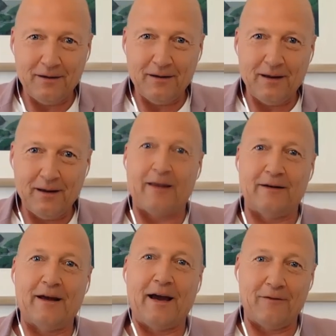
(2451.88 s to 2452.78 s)
and then
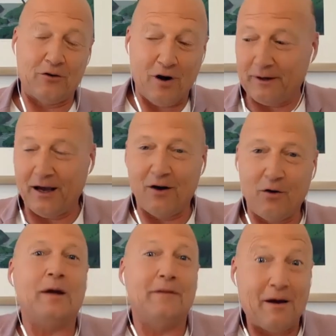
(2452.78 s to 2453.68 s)
taking the time to
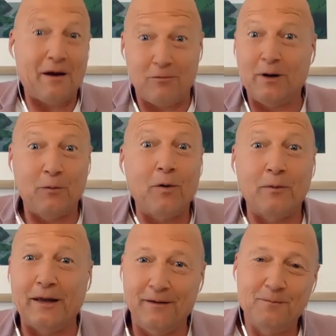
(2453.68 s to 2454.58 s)
go, is that really what
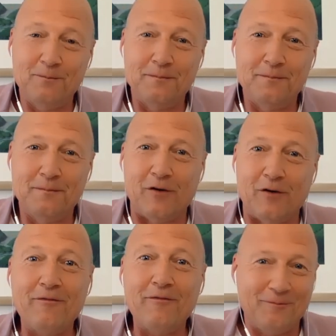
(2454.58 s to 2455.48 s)
we are
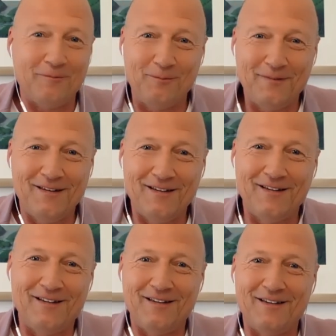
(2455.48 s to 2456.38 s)
after?
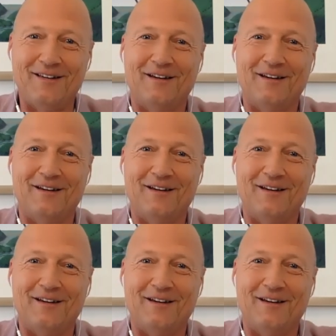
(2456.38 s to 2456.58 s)
Yeah.